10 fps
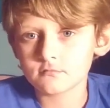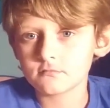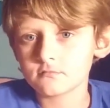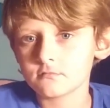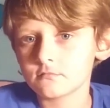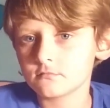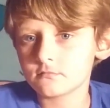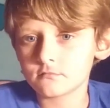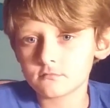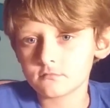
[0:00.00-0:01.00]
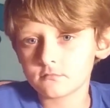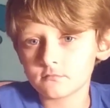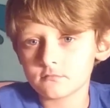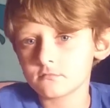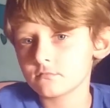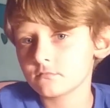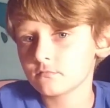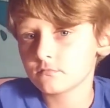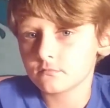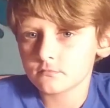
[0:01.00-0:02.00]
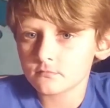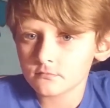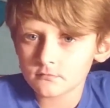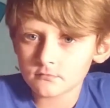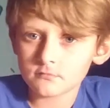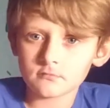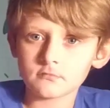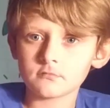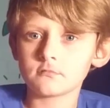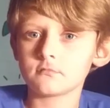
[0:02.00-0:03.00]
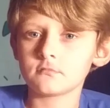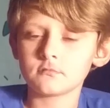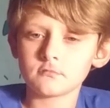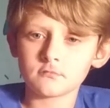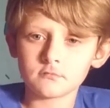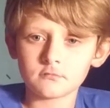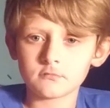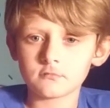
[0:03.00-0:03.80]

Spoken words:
(silent)